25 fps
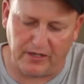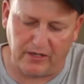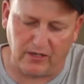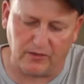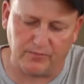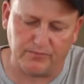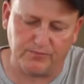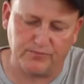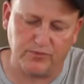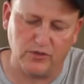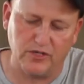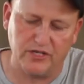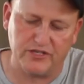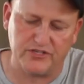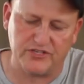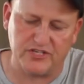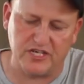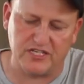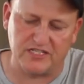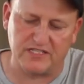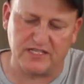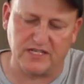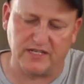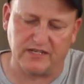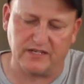I'll pull it
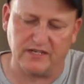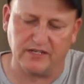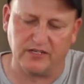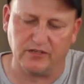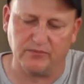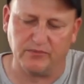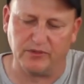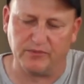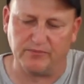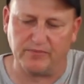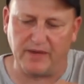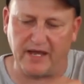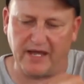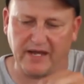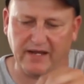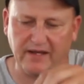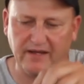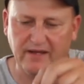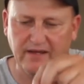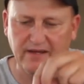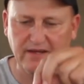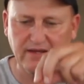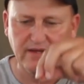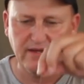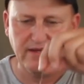just that little bit back,
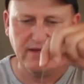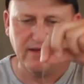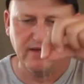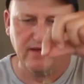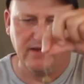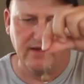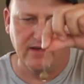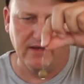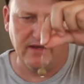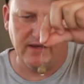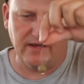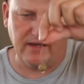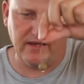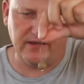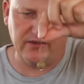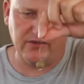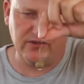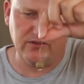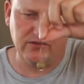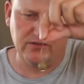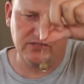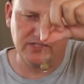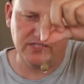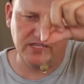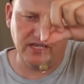and
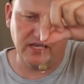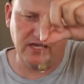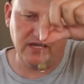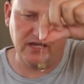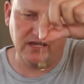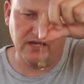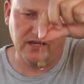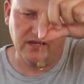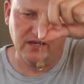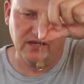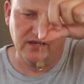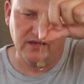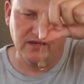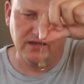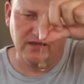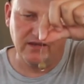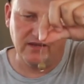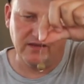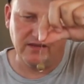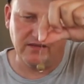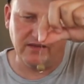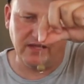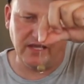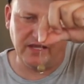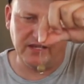you'll see
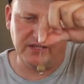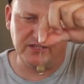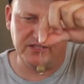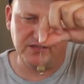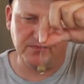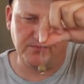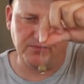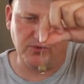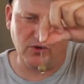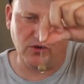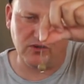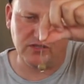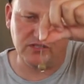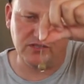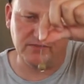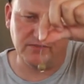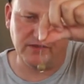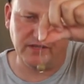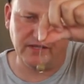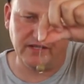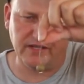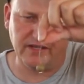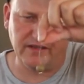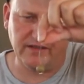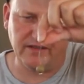that is
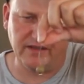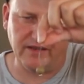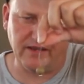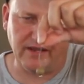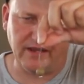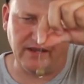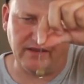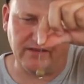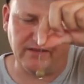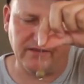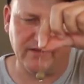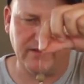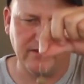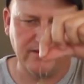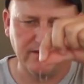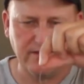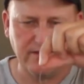approximately the length.